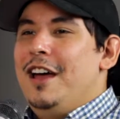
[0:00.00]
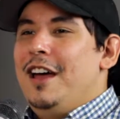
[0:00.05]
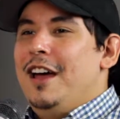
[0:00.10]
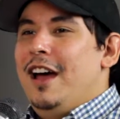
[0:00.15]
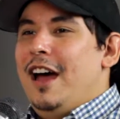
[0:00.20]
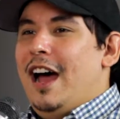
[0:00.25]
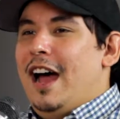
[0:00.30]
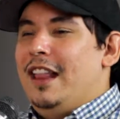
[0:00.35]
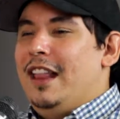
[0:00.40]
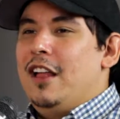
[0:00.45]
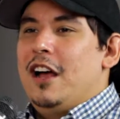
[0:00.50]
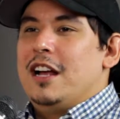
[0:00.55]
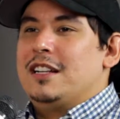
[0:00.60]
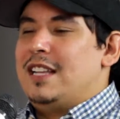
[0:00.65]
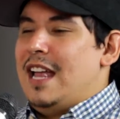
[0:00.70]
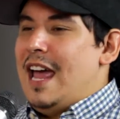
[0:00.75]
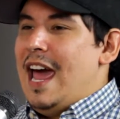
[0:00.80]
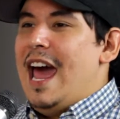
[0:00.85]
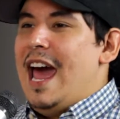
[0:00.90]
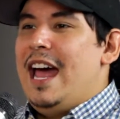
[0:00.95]
I
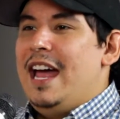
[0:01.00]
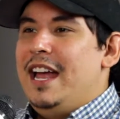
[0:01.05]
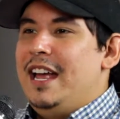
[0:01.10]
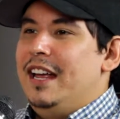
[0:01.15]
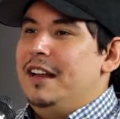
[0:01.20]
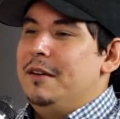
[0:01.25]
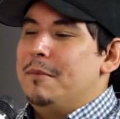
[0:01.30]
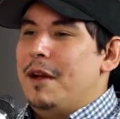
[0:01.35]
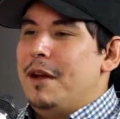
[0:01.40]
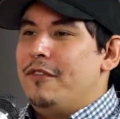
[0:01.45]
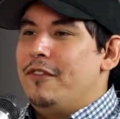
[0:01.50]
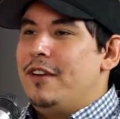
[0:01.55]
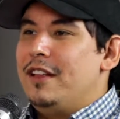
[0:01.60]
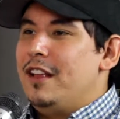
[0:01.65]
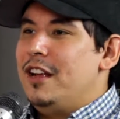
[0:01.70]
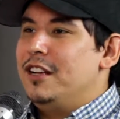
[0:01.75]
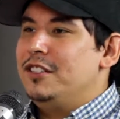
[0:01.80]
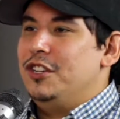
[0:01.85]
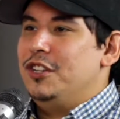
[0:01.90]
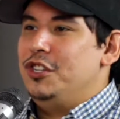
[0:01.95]
lost a hat, and my friend
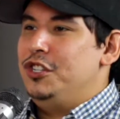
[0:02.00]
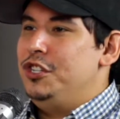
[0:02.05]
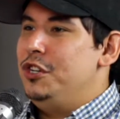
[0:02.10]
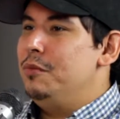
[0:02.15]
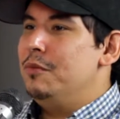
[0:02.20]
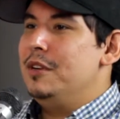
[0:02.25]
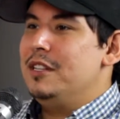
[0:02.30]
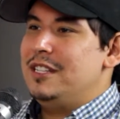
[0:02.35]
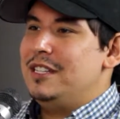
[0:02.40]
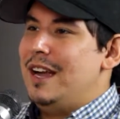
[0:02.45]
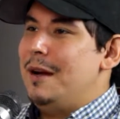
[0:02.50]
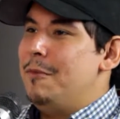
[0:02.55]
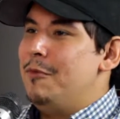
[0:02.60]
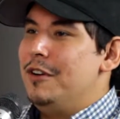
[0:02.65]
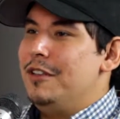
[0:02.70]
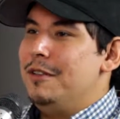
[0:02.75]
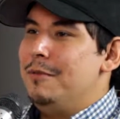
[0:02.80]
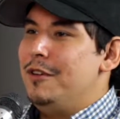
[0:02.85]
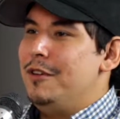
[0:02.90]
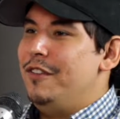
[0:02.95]
lost a shoe one time. We're
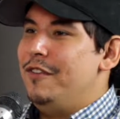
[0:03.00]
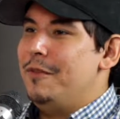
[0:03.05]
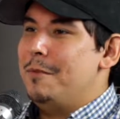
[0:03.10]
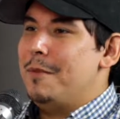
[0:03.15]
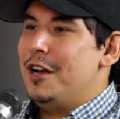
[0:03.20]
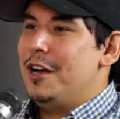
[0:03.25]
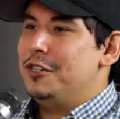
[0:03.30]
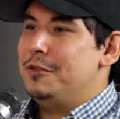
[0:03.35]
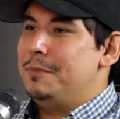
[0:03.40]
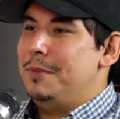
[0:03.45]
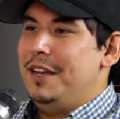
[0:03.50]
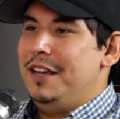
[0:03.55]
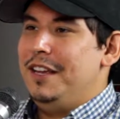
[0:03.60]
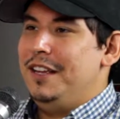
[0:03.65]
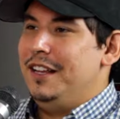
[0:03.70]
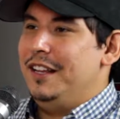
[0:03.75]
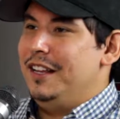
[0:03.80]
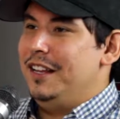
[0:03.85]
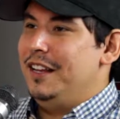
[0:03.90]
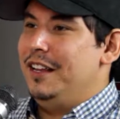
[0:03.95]
in the middle of a mosh
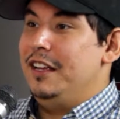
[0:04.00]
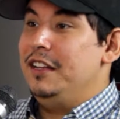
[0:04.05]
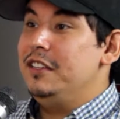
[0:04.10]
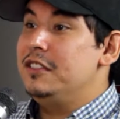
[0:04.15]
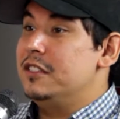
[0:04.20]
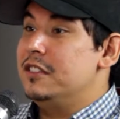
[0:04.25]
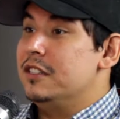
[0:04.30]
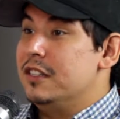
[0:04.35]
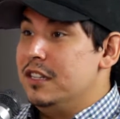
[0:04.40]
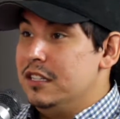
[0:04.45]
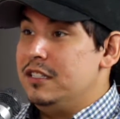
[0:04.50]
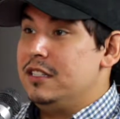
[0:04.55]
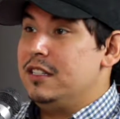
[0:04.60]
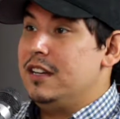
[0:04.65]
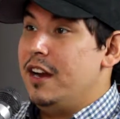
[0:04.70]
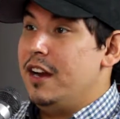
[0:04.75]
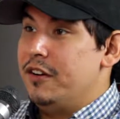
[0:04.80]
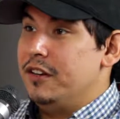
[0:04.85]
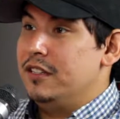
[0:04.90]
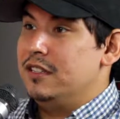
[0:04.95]
pit, and it's
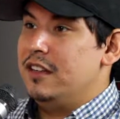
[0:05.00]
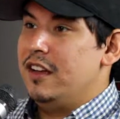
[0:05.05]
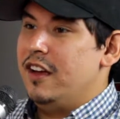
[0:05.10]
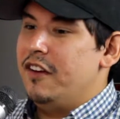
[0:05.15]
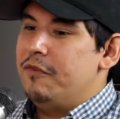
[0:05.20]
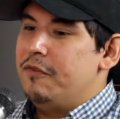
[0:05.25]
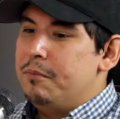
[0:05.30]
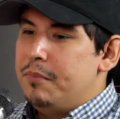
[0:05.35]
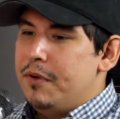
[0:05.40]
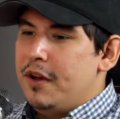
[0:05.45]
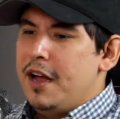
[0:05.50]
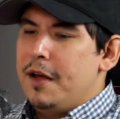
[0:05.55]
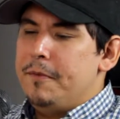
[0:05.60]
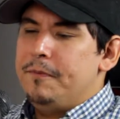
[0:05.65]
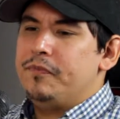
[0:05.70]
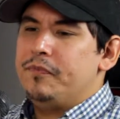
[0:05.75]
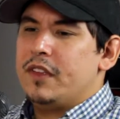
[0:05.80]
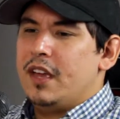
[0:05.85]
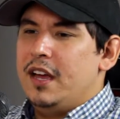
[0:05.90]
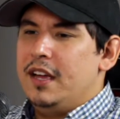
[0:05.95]
scary stuff. Mm-hmm. But
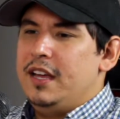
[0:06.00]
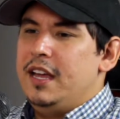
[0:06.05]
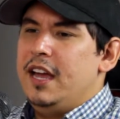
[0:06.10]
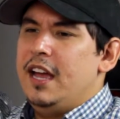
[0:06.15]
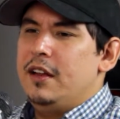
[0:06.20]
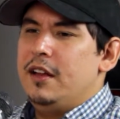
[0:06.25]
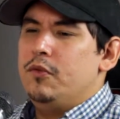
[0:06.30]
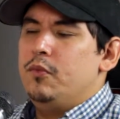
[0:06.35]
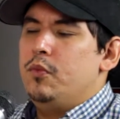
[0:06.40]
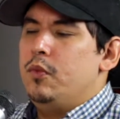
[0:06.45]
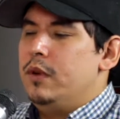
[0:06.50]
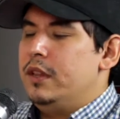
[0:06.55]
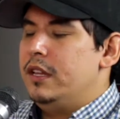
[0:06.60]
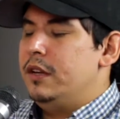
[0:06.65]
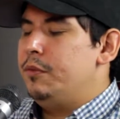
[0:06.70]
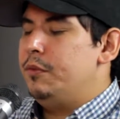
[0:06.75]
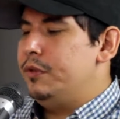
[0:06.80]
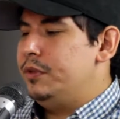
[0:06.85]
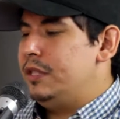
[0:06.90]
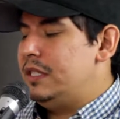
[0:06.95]
again,
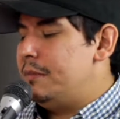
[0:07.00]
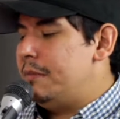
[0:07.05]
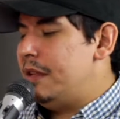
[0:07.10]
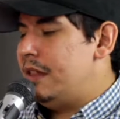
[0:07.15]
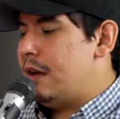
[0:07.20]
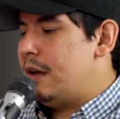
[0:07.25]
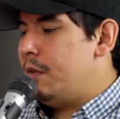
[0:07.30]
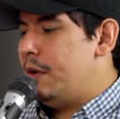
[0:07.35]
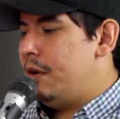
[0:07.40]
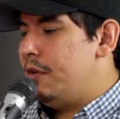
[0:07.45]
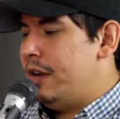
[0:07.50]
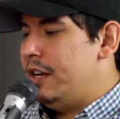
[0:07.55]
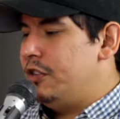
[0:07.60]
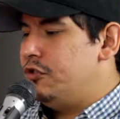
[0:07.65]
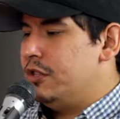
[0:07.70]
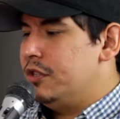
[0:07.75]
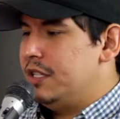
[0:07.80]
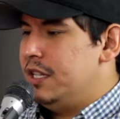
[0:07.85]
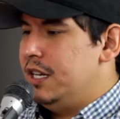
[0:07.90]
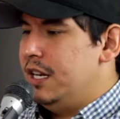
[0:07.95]
it was something that we were
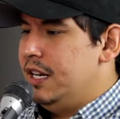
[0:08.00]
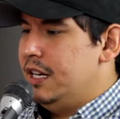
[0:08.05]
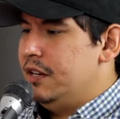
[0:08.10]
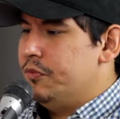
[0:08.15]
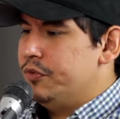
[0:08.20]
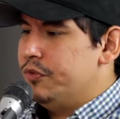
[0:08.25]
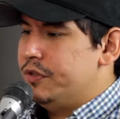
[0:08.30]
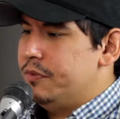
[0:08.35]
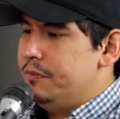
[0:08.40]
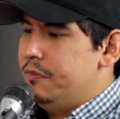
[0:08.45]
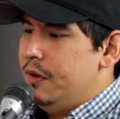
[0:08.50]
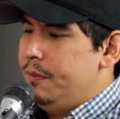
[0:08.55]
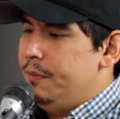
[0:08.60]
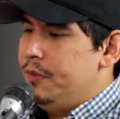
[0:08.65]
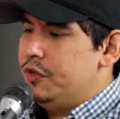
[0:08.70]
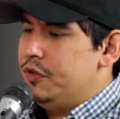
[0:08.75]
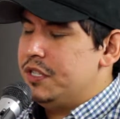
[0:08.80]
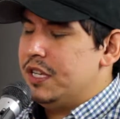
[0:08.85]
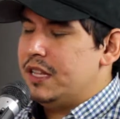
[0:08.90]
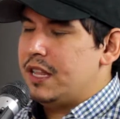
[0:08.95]
interested in. It was
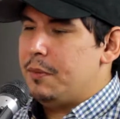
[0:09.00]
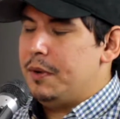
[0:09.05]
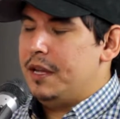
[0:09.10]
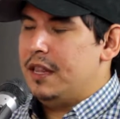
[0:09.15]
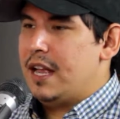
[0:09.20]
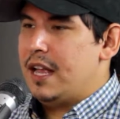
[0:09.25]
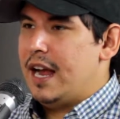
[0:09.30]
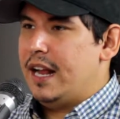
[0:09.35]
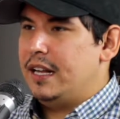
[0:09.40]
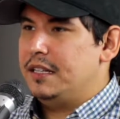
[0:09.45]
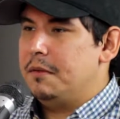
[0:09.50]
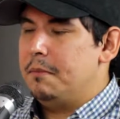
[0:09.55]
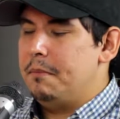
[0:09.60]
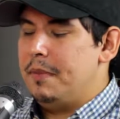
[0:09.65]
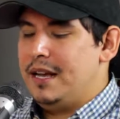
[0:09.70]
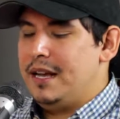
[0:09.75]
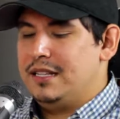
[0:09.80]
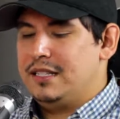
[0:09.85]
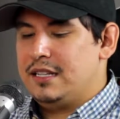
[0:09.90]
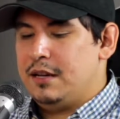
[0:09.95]
music that we liked and
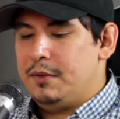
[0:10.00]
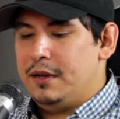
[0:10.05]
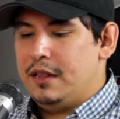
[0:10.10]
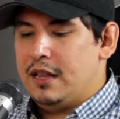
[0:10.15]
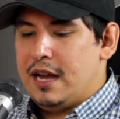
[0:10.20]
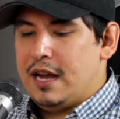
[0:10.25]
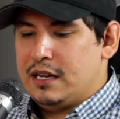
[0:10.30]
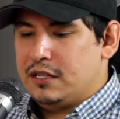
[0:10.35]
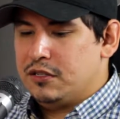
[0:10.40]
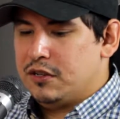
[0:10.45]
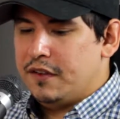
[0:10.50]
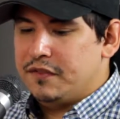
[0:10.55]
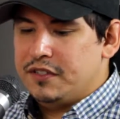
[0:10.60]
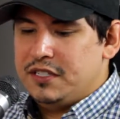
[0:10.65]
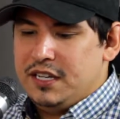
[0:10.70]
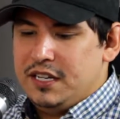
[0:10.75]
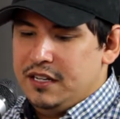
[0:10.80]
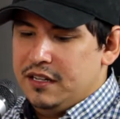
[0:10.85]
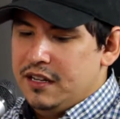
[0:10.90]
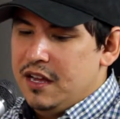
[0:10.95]
bands that we liked. So I've
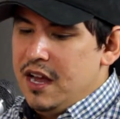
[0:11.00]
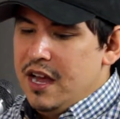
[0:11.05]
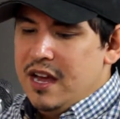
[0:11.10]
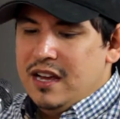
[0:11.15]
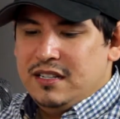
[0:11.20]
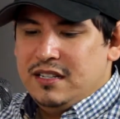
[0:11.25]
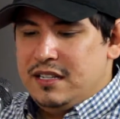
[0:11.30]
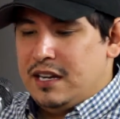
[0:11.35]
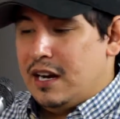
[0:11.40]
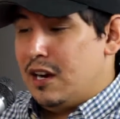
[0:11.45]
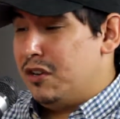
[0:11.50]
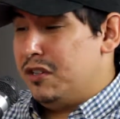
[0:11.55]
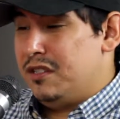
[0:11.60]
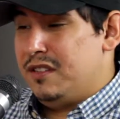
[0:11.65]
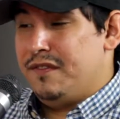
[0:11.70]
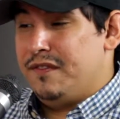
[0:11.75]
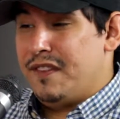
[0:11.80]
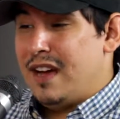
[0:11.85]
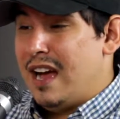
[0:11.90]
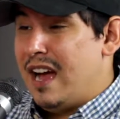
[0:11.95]
seen Sacred
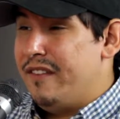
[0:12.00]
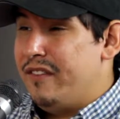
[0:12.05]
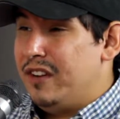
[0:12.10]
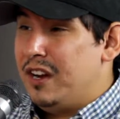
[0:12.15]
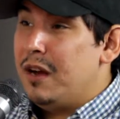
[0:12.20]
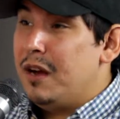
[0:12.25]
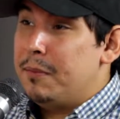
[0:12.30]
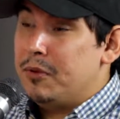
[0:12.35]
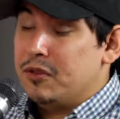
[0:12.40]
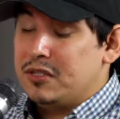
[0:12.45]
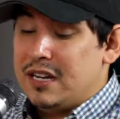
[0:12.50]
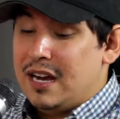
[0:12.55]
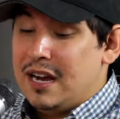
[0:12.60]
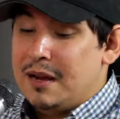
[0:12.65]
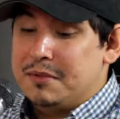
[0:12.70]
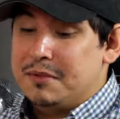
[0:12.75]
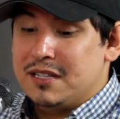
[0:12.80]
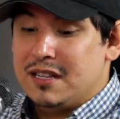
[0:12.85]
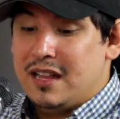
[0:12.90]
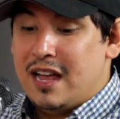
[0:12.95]
Survive a couple
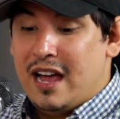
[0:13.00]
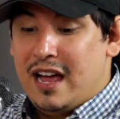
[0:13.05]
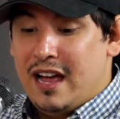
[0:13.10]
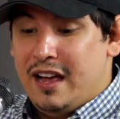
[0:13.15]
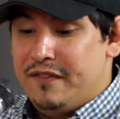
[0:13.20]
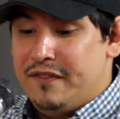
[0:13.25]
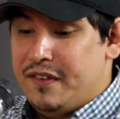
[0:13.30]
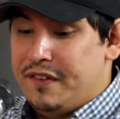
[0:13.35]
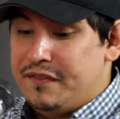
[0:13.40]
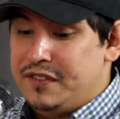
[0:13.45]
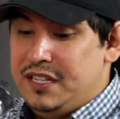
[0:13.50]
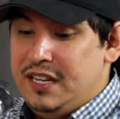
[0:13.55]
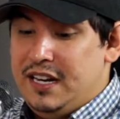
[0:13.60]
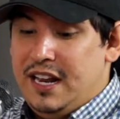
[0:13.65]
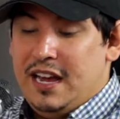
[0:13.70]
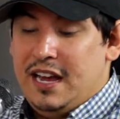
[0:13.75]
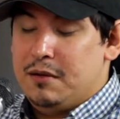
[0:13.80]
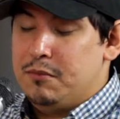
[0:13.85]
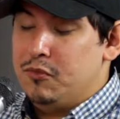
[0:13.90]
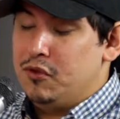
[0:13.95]
times live. I've seen
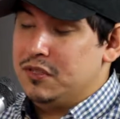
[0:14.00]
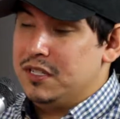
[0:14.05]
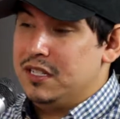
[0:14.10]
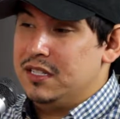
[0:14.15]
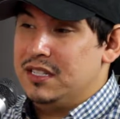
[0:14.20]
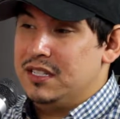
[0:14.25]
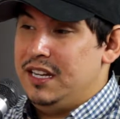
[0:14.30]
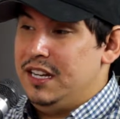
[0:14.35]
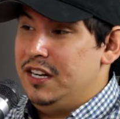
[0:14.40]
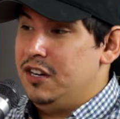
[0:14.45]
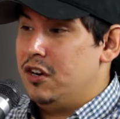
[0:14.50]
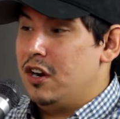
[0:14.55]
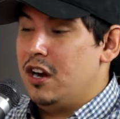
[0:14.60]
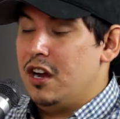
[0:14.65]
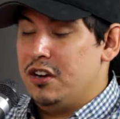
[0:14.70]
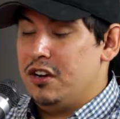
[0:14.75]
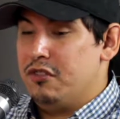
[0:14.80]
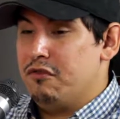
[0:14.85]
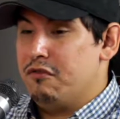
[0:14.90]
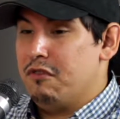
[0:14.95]
Animals as Leader,
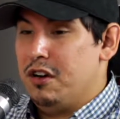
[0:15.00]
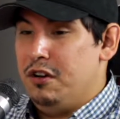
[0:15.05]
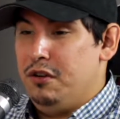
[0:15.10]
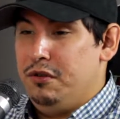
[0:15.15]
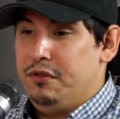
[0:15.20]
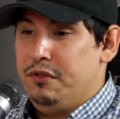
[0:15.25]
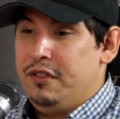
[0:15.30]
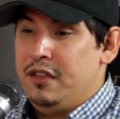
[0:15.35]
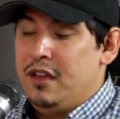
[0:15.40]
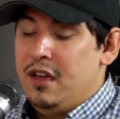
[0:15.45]
Under Oath,